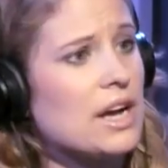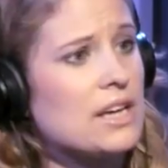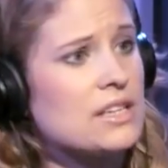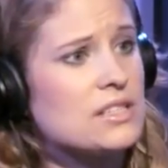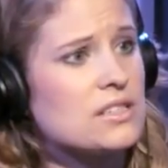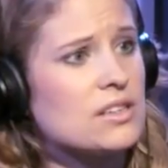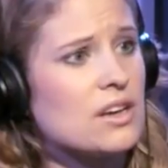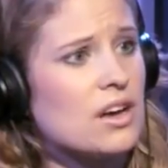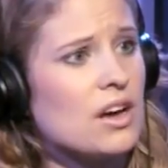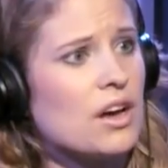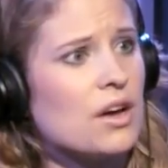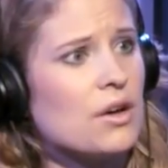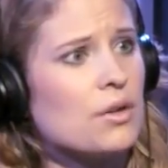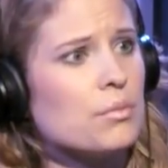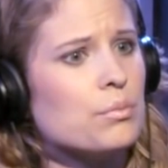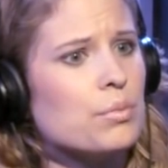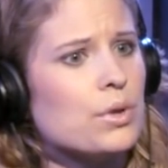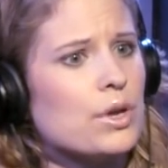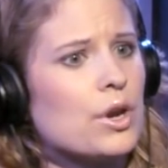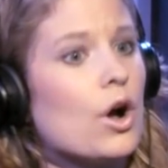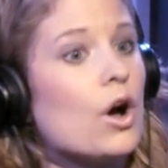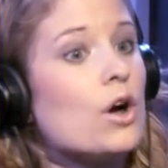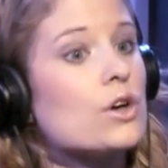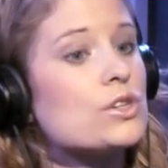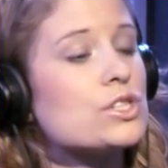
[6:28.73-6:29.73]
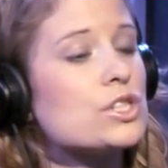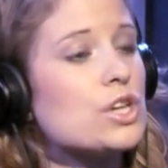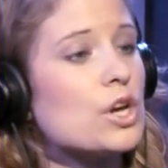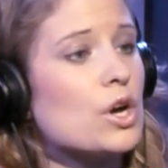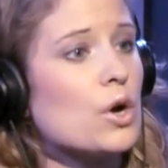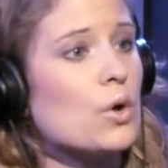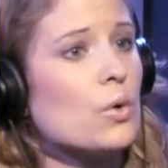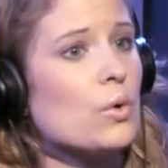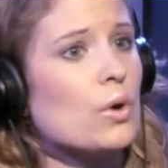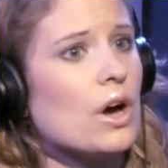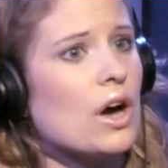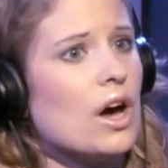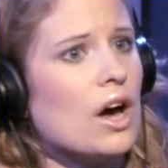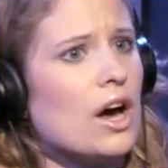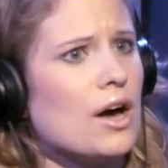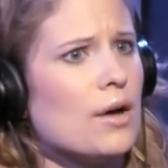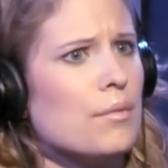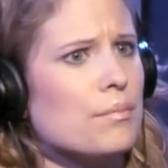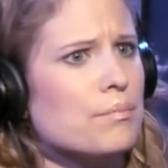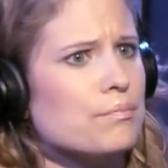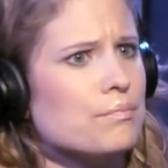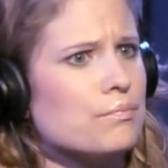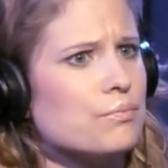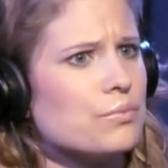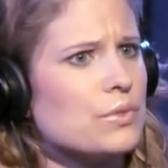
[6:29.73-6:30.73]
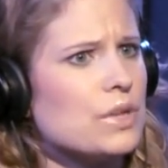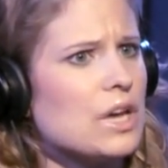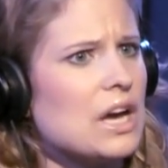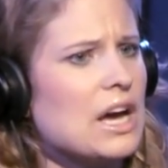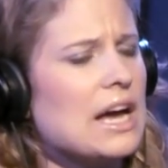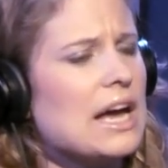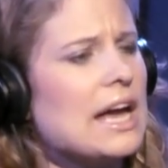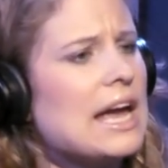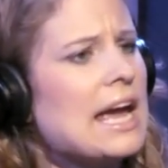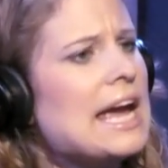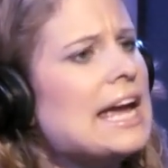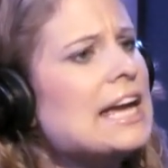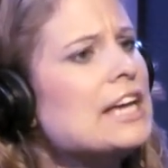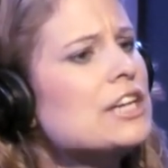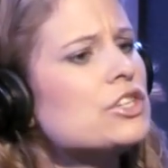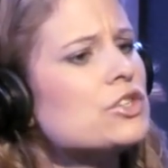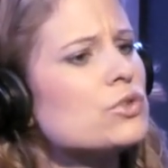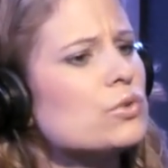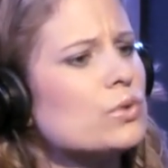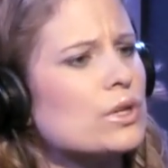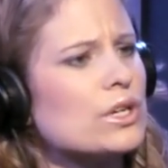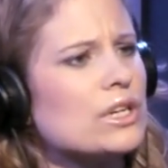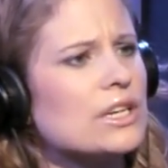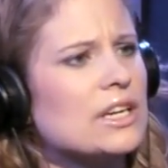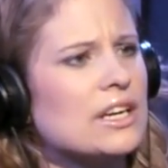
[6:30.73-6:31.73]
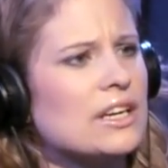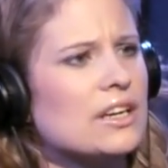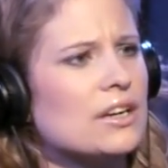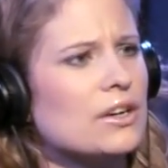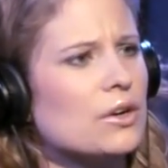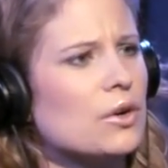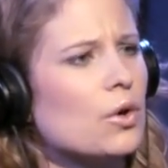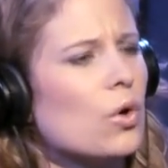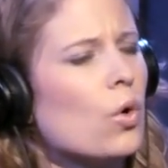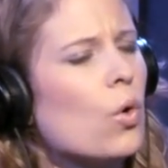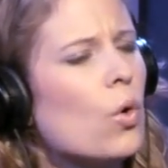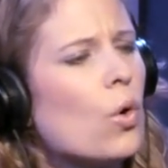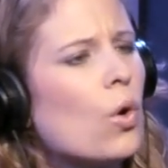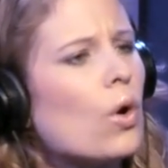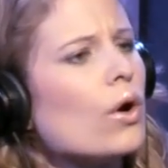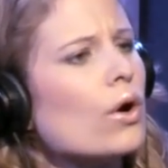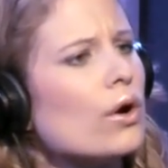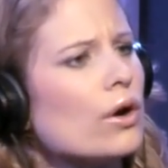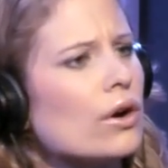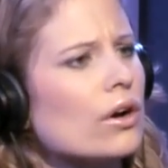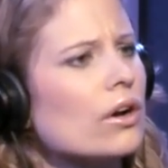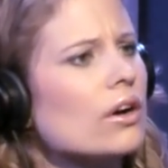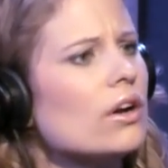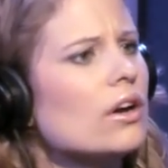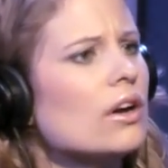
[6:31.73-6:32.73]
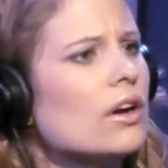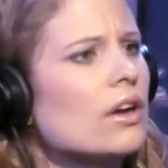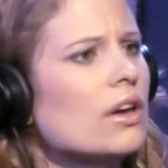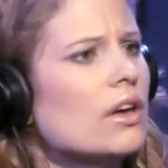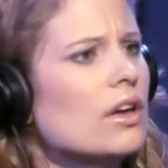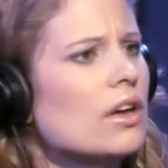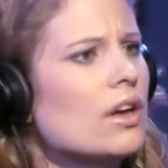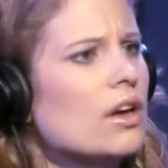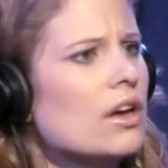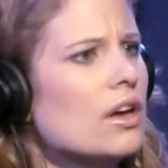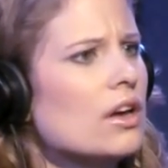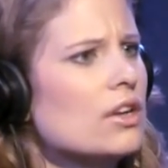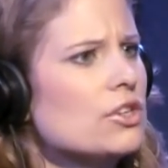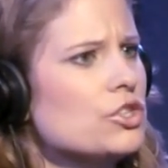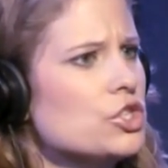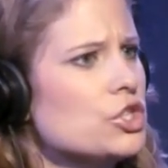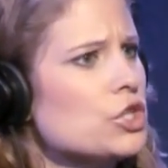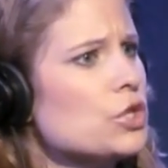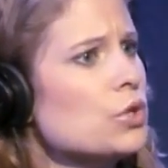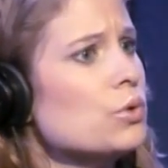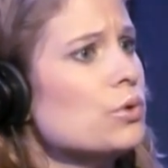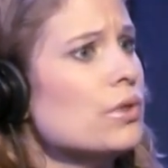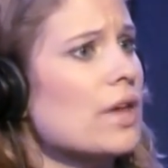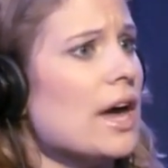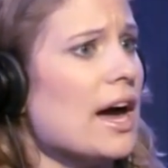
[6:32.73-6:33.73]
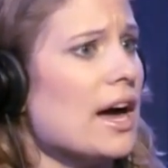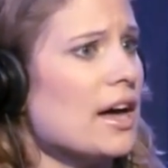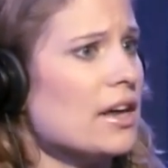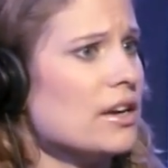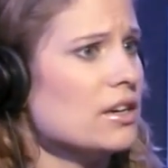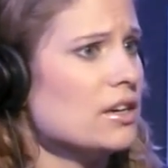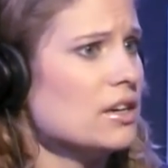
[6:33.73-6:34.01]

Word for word: I saw, but also um, a hatred and a horror hmm. to that.